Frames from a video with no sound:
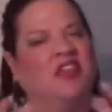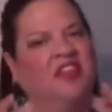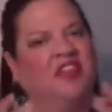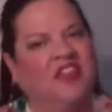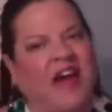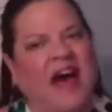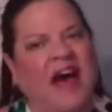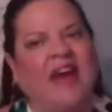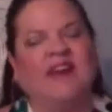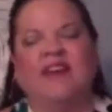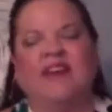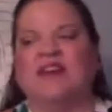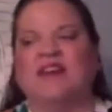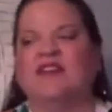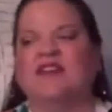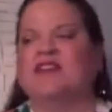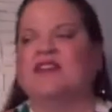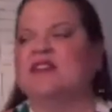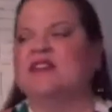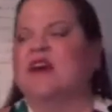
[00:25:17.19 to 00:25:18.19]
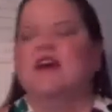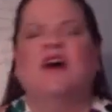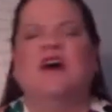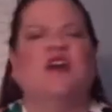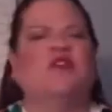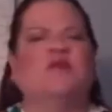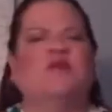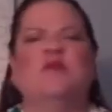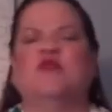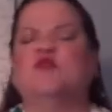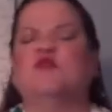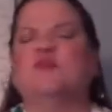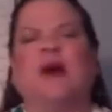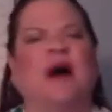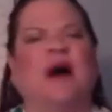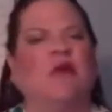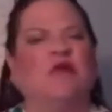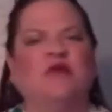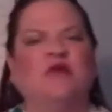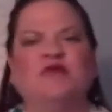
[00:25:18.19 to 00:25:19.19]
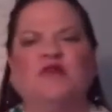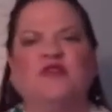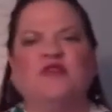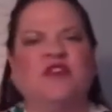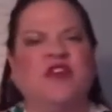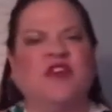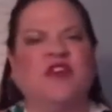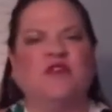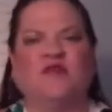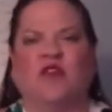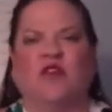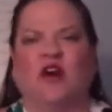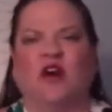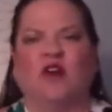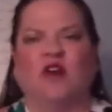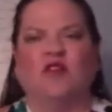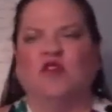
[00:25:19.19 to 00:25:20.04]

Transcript: That is the most powerful thing of all.